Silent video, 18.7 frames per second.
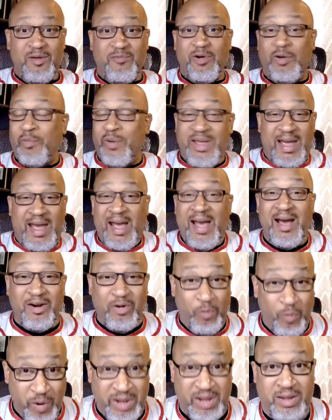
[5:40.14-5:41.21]
Well, we had
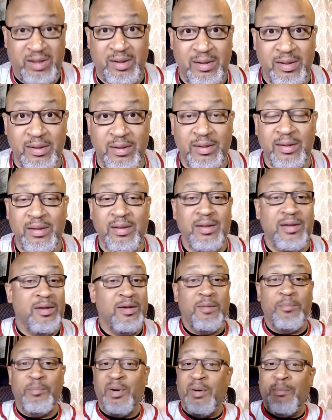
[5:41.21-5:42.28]
a week,
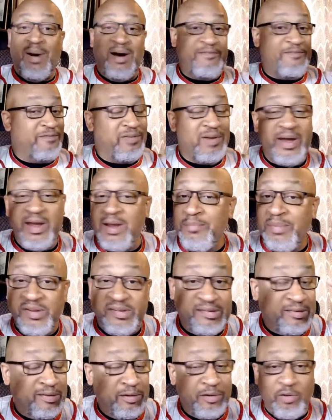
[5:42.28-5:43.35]
but my flame is
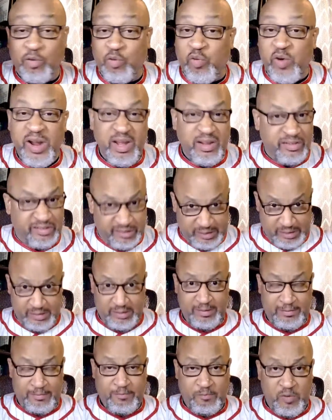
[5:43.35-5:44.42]
still raging,
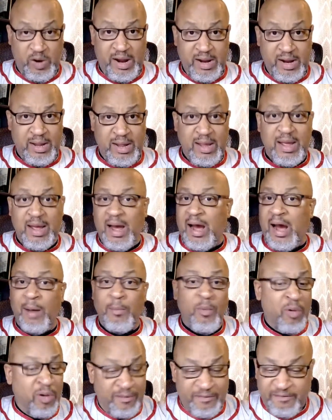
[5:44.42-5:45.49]
right?
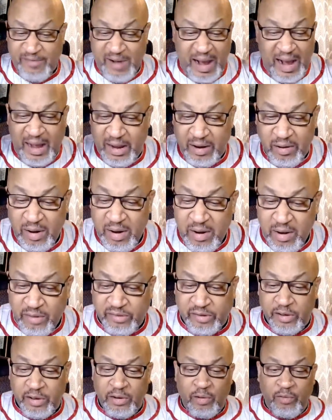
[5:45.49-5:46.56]
I'm on fire.
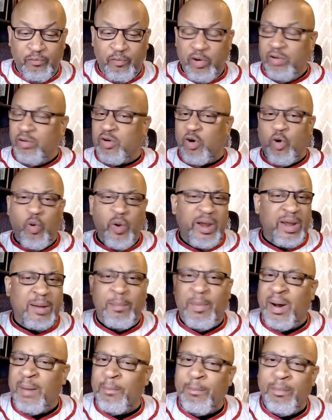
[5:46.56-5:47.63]
So, you know, real quick,
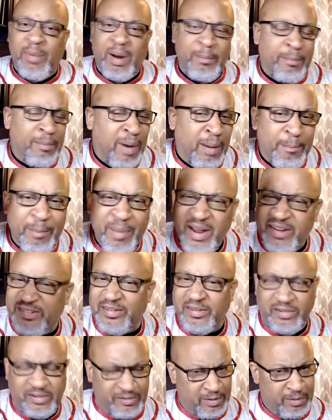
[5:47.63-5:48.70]
my
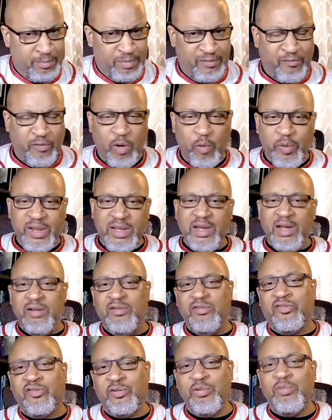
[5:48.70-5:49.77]
message before we get
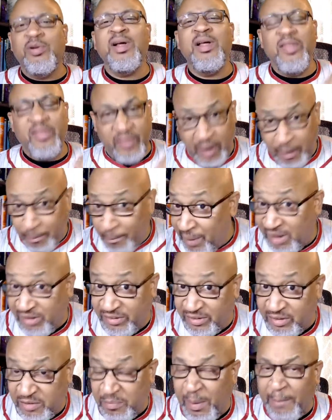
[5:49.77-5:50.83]
into the
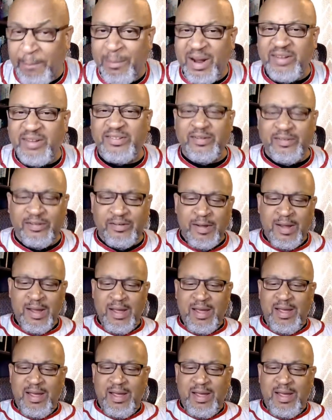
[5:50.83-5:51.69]
message, my message,